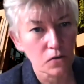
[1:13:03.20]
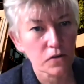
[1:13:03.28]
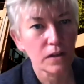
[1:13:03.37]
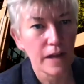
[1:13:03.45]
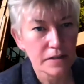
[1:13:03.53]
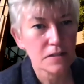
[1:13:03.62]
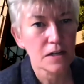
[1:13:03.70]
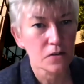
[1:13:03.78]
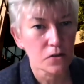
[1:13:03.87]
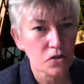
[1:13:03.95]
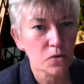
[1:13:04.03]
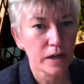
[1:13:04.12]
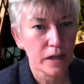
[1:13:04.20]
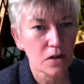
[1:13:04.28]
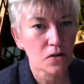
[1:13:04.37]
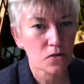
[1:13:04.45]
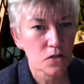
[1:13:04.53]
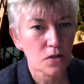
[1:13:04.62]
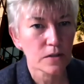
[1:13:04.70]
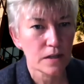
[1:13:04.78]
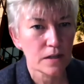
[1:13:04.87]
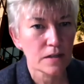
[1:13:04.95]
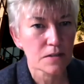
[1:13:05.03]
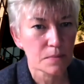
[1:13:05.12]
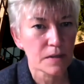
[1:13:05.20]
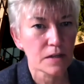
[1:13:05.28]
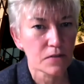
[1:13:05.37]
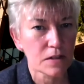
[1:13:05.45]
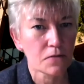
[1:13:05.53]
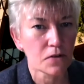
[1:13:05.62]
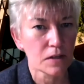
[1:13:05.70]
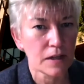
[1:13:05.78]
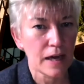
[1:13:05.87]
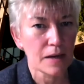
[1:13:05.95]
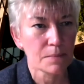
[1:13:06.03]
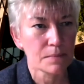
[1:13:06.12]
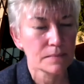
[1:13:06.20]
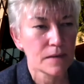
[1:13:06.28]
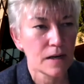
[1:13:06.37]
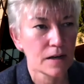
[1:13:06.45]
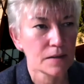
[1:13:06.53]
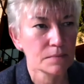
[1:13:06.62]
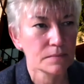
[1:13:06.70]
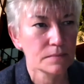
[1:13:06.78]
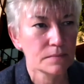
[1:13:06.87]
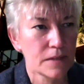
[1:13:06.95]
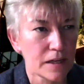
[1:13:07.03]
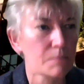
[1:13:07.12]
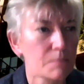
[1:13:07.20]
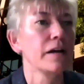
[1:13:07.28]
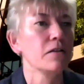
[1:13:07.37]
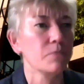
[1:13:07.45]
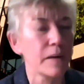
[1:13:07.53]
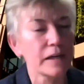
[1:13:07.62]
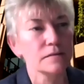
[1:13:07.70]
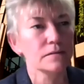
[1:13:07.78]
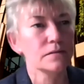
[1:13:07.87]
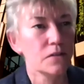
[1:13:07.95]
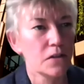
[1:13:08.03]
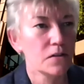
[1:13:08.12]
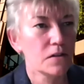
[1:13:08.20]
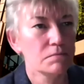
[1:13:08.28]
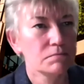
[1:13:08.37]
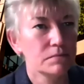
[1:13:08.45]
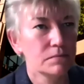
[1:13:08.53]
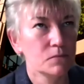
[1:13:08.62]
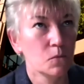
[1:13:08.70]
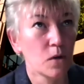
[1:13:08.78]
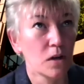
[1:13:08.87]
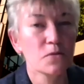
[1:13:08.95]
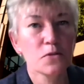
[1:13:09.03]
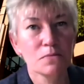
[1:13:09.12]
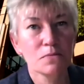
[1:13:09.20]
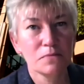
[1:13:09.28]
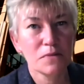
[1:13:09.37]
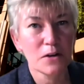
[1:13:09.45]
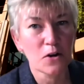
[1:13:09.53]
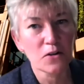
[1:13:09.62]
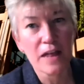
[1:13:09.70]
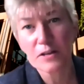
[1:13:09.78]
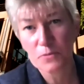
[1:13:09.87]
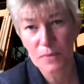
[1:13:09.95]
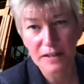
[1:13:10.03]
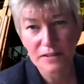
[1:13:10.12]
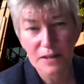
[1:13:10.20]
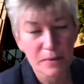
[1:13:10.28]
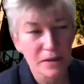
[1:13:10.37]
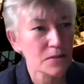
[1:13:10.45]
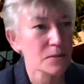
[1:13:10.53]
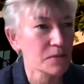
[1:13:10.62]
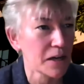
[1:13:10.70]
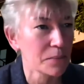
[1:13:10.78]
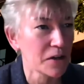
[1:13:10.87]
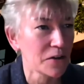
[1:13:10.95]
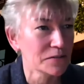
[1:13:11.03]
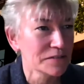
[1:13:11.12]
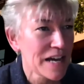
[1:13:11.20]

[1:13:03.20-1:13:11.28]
over the last 10 or 20 years. So it, it is a bit of a different game um, than it might have been, well, in our last pandemic some time ago.